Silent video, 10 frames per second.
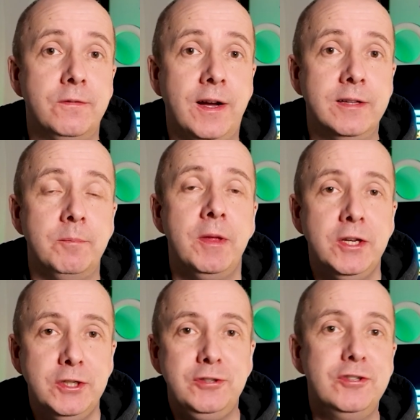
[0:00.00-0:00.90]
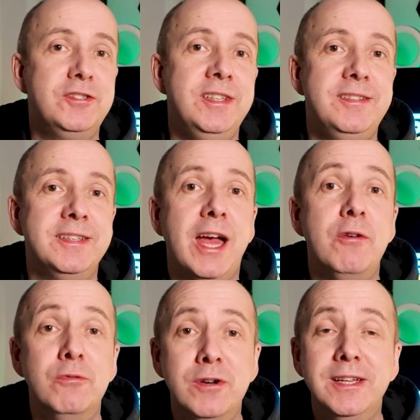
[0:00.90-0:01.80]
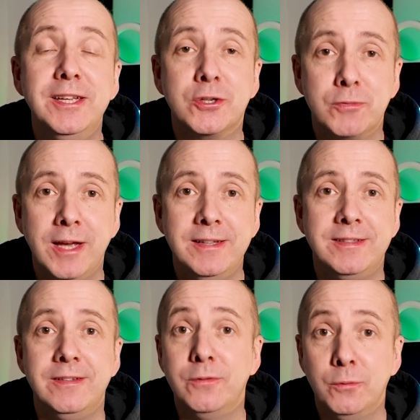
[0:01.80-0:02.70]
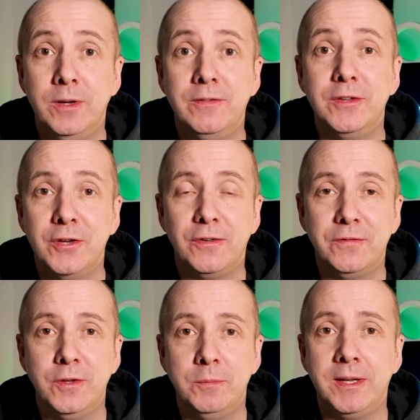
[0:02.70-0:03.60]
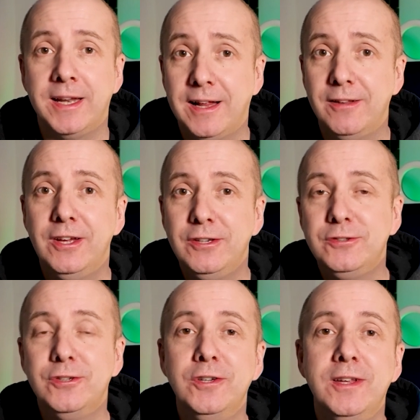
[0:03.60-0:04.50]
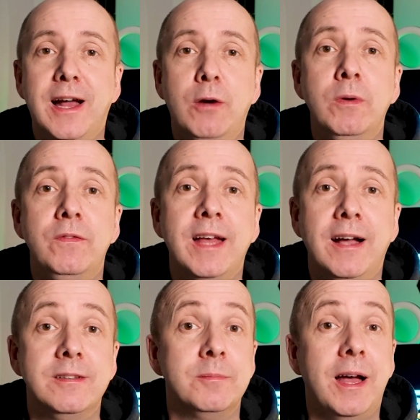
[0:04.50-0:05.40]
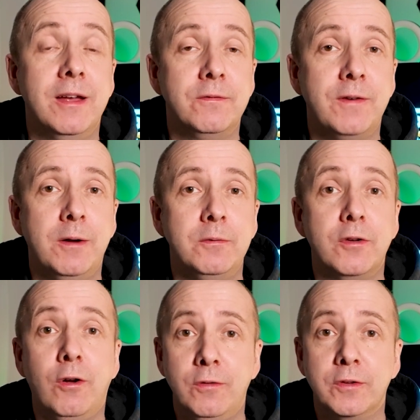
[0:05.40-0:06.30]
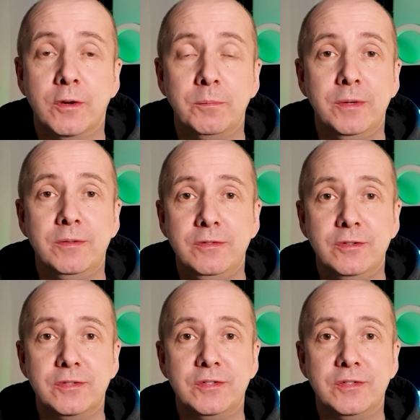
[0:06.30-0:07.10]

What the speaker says: find them. You just need to get really creative with your filming. I'll show you that with the item that I found on the computer in just